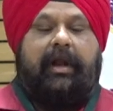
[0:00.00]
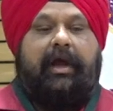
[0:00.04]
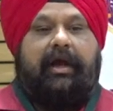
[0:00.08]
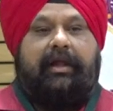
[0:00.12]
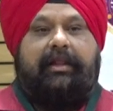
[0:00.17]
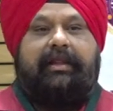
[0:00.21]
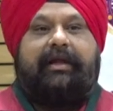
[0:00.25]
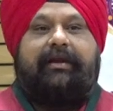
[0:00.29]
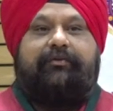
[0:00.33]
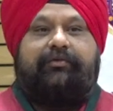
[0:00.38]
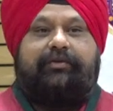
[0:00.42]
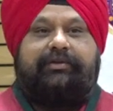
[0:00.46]

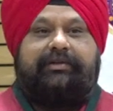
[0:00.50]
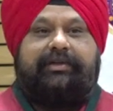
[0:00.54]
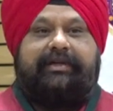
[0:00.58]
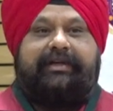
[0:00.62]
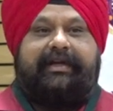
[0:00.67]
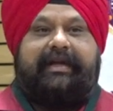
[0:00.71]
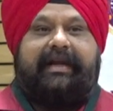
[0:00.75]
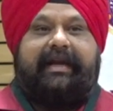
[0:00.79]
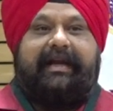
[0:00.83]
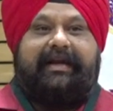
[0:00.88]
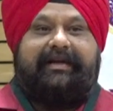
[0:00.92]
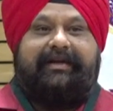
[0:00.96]
that was
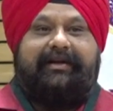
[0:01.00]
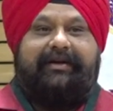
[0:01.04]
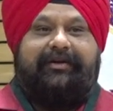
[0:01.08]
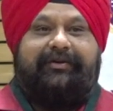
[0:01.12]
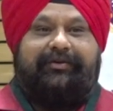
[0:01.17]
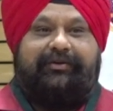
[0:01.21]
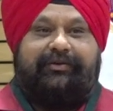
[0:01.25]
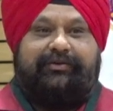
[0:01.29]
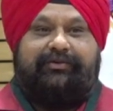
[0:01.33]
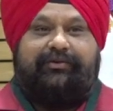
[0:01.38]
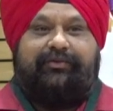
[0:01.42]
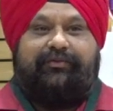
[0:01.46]
retracted
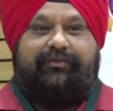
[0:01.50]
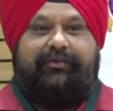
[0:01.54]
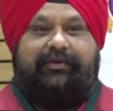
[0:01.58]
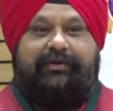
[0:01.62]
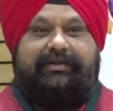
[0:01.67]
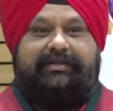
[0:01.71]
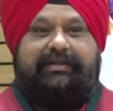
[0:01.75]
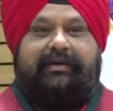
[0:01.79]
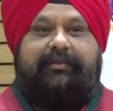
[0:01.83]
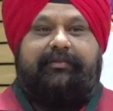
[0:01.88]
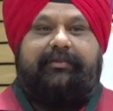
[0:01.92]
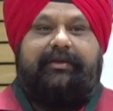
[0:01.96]
also for
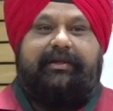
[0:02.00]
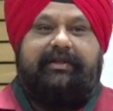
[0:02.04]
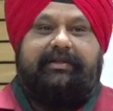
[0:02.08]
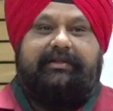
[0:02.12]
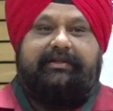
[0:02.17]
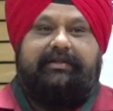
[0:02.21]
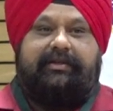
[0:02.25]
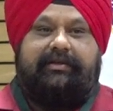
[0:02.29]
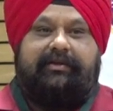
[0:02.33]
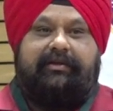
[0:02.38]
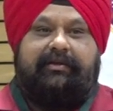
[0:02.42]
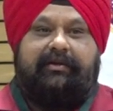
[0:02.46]
some
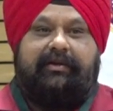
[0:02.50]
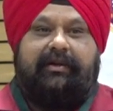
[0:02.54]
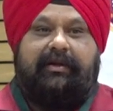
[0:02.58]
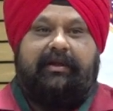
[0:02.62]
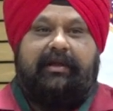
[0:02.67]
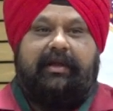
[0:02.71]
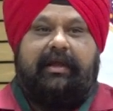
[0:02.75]
reason.